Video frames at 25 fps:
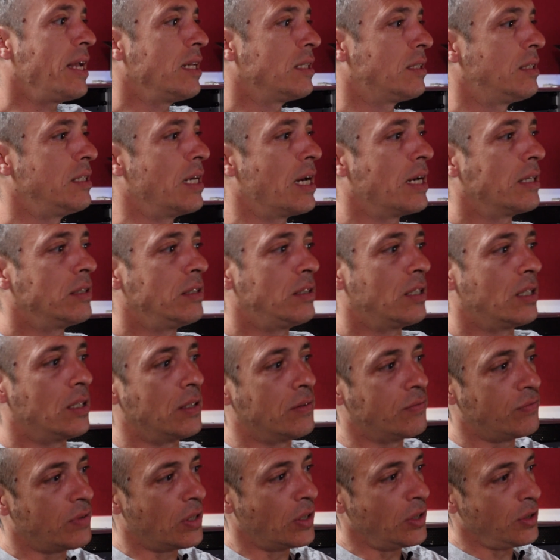is that
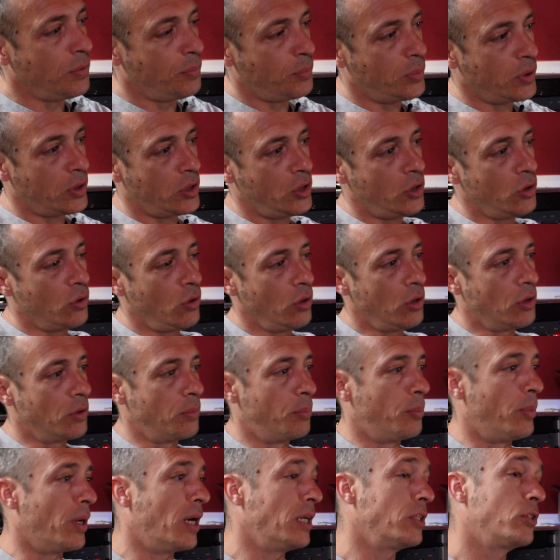the very peculiar
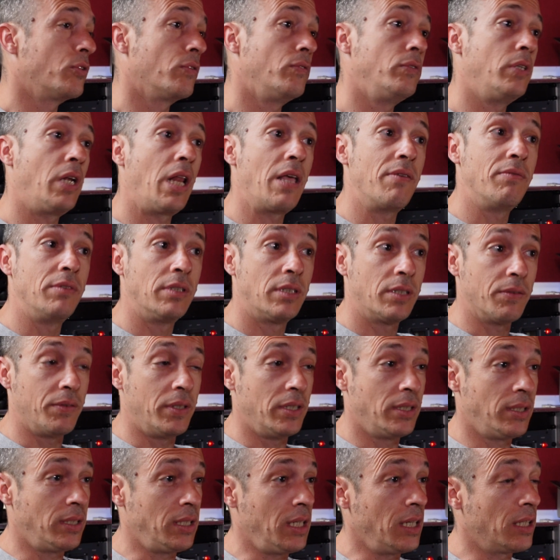part of the
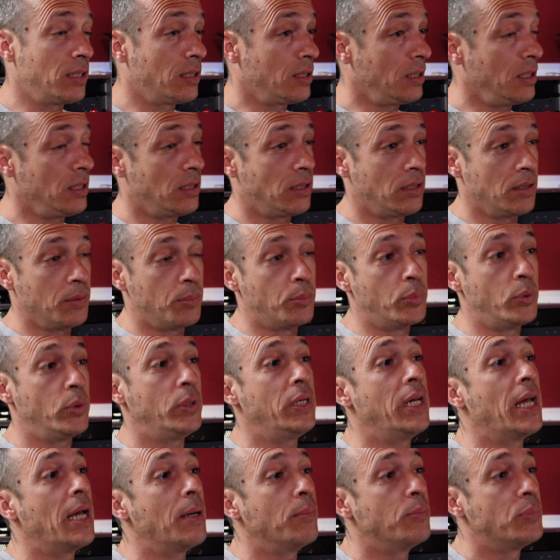1176 is the
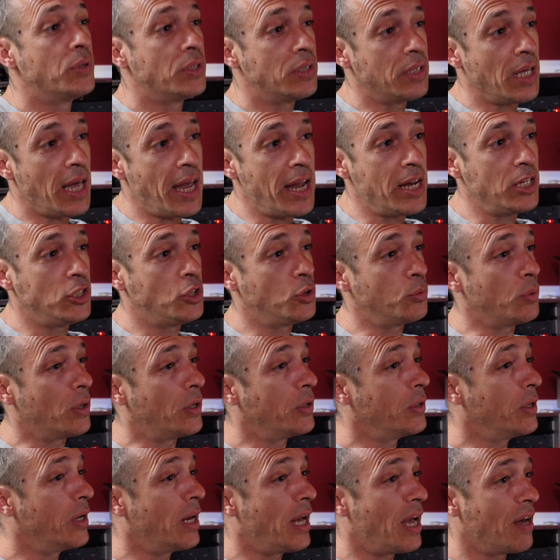preamp stage,
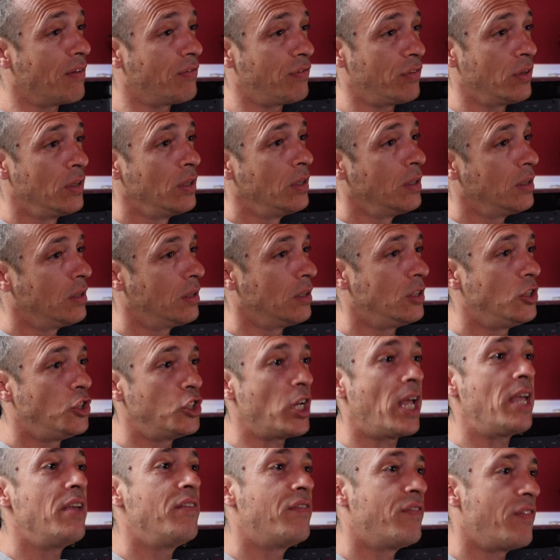where you have the
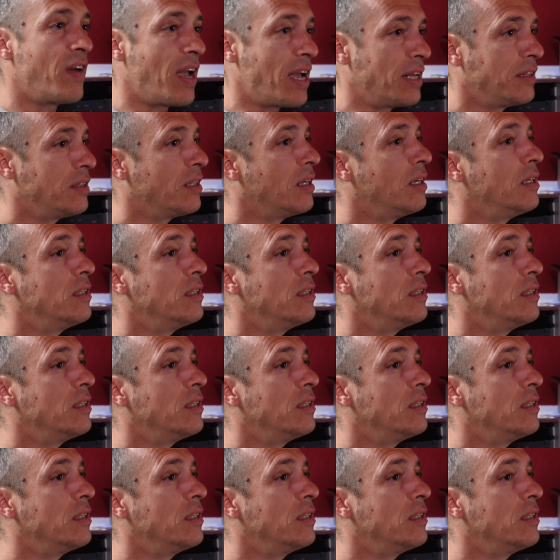J FET that